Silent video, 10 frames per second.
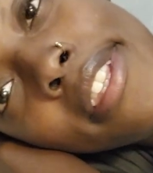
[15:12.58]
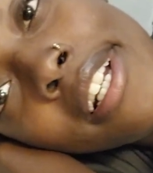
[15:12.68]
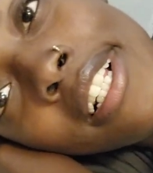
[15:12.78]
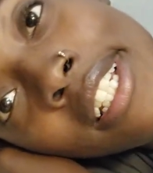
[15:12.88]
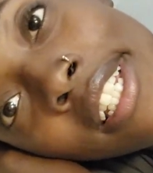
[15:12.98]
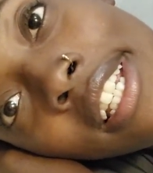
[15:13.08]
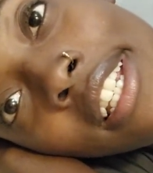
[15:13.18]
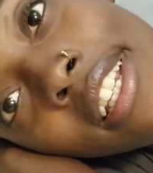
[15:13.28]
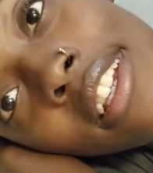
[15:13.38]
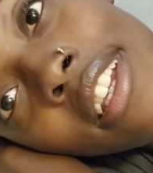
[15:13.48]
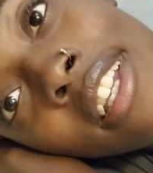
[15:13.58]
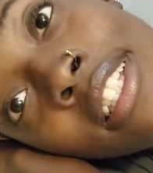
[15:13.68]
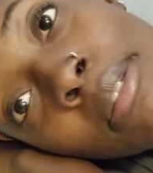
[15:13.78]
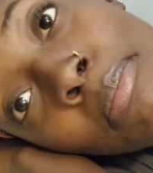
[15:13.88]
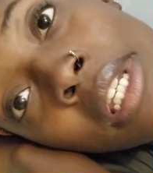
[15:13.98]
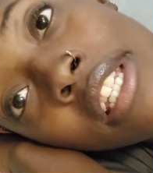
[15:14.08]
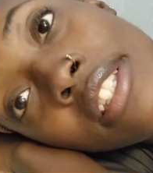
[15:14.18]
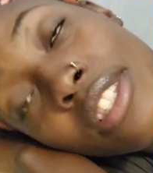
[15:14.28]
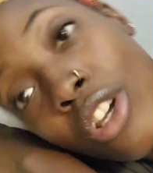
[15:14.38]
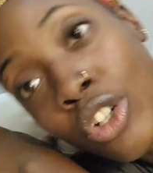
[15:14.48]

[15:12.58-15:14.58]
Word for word: The clinic is based